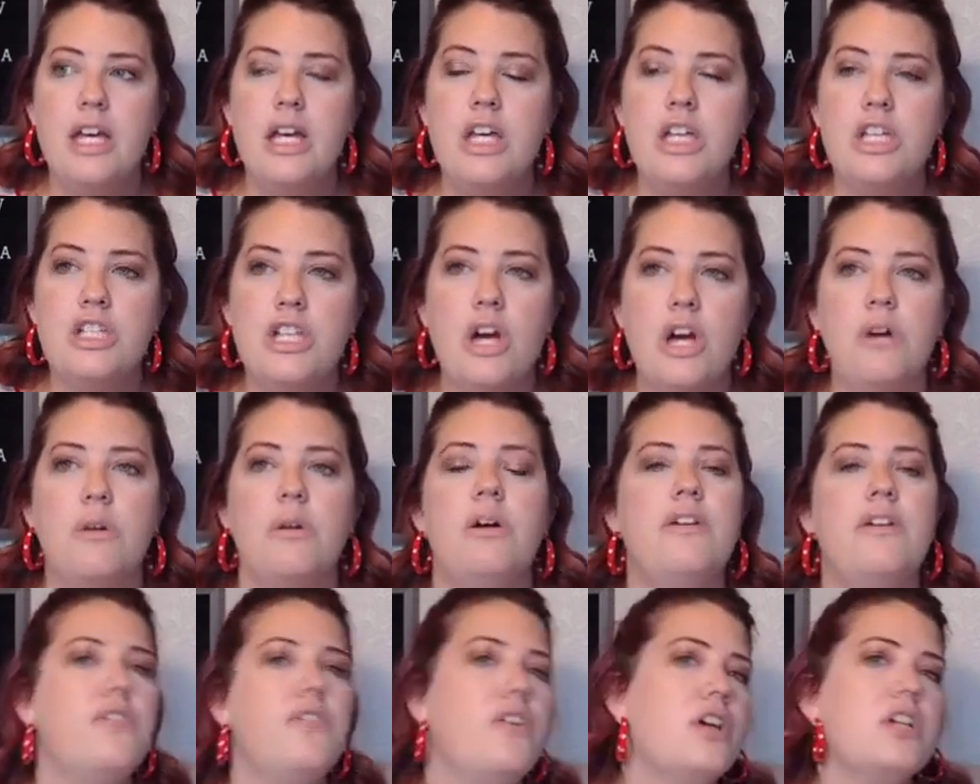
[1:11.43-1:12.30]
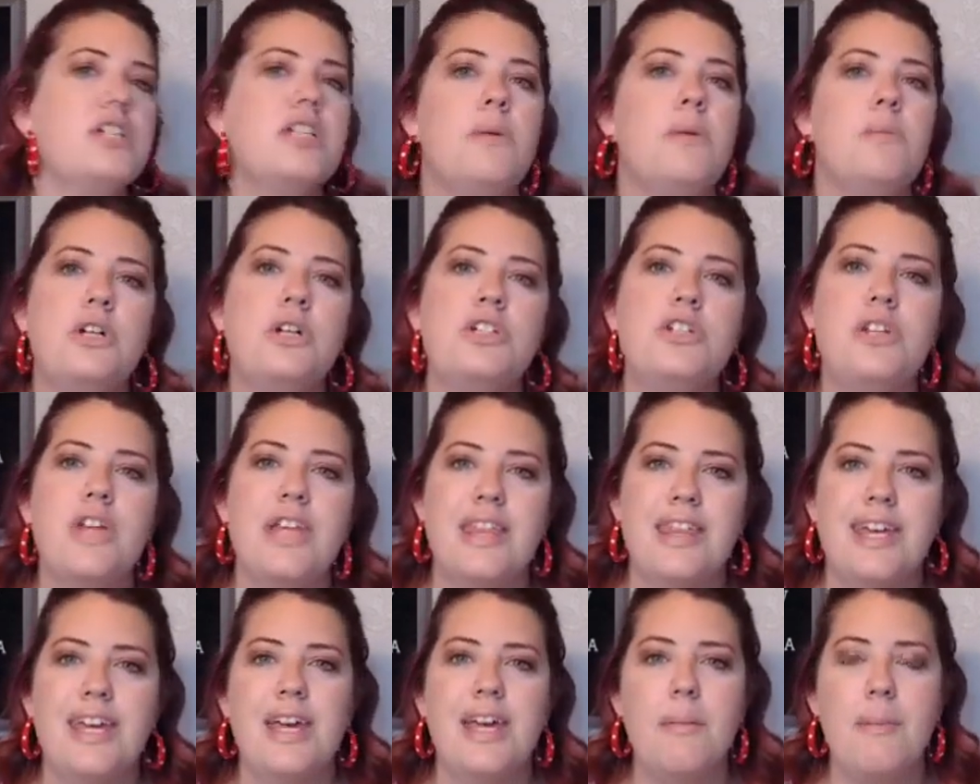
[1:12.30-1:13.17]
So first, I want you to
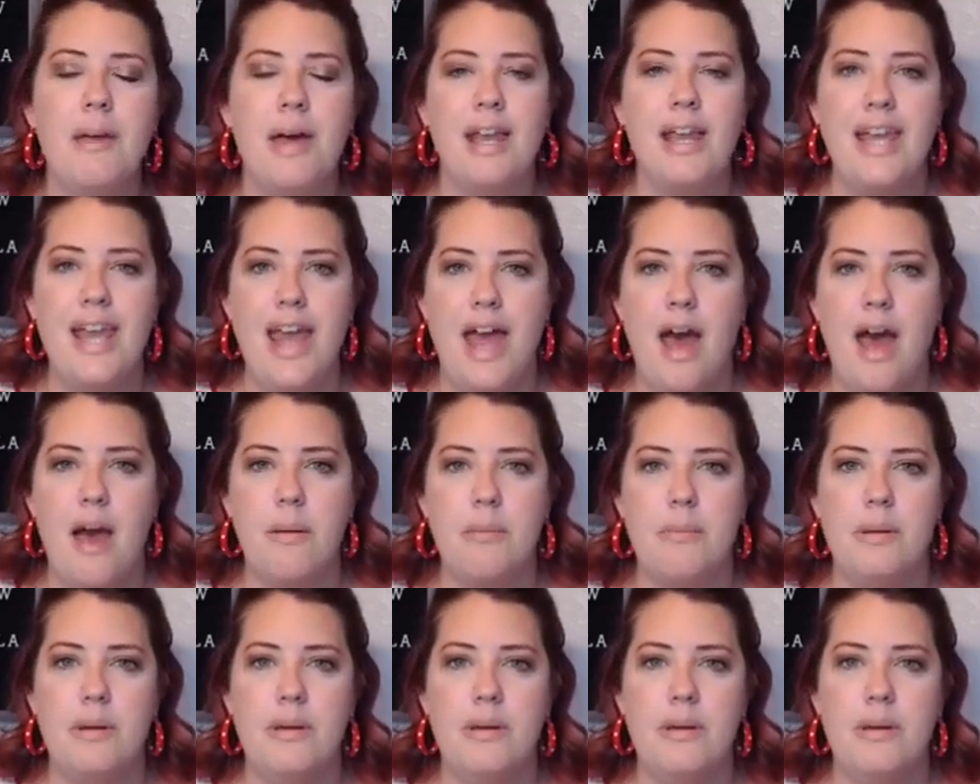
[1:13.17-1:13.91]
think about an app